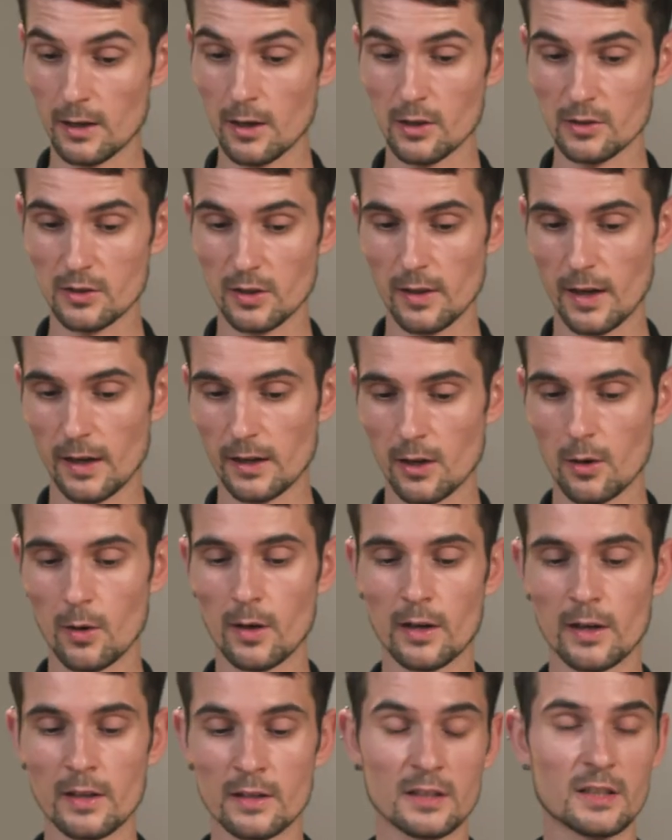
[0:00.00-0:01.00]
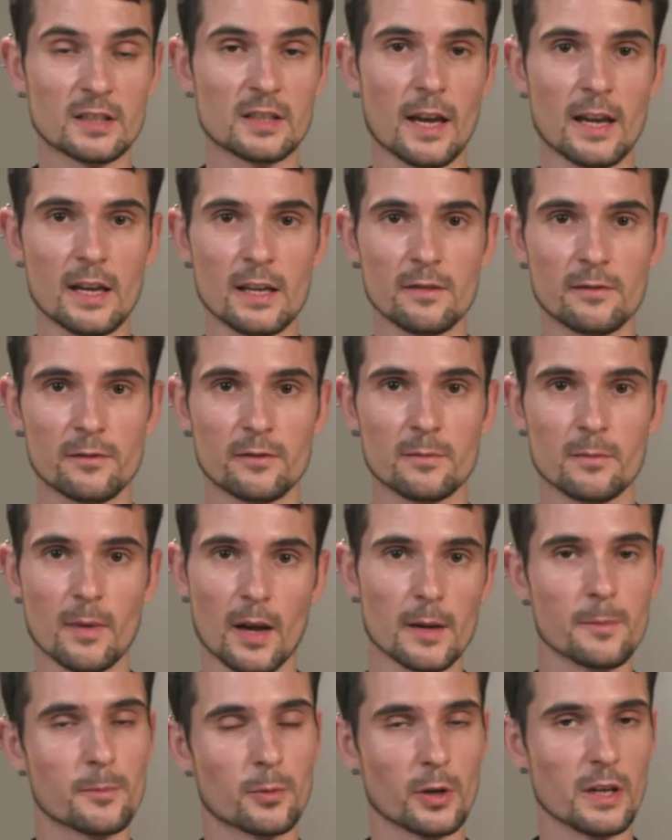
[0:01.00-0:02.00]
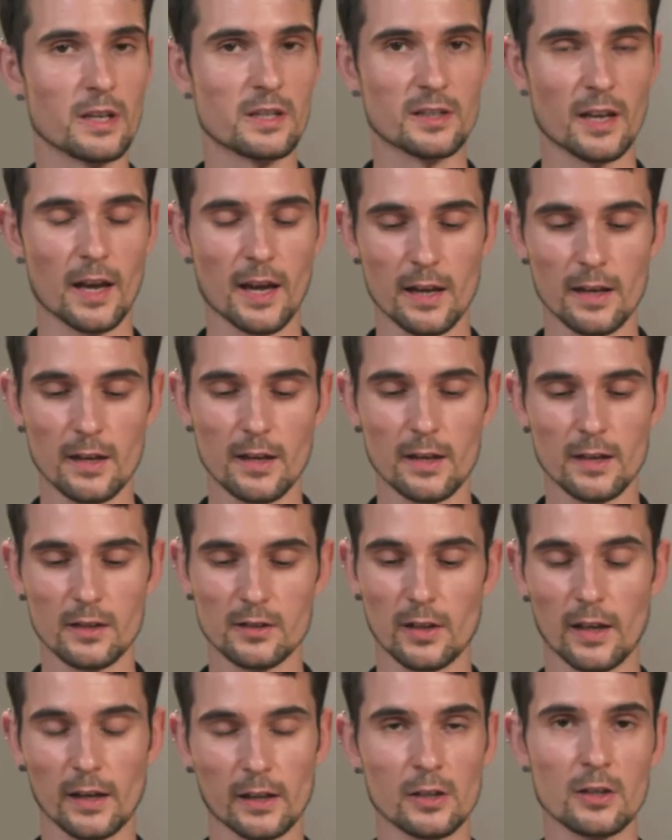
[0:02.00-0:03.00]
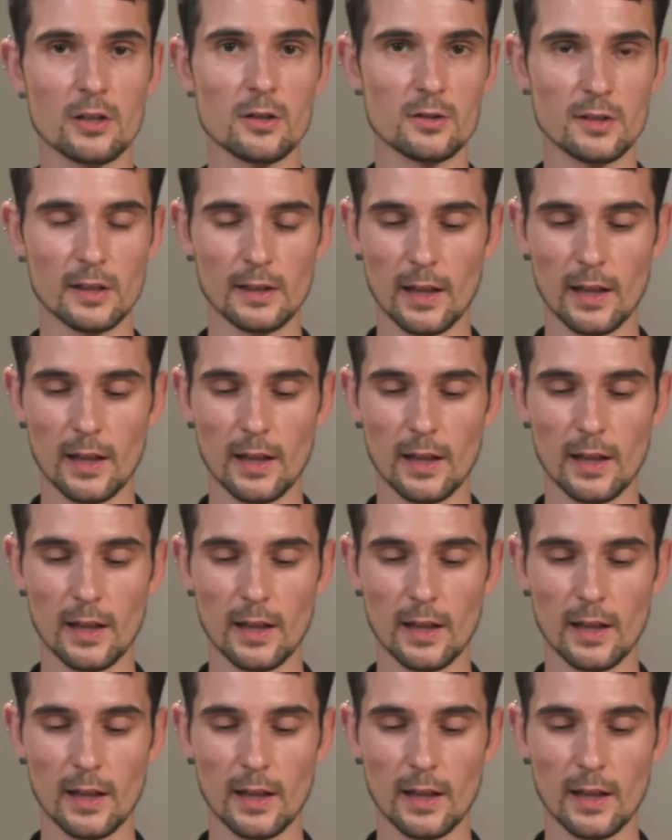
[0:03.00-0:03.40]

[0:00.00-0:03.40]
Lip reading: also then go on and save my preset so that I can use it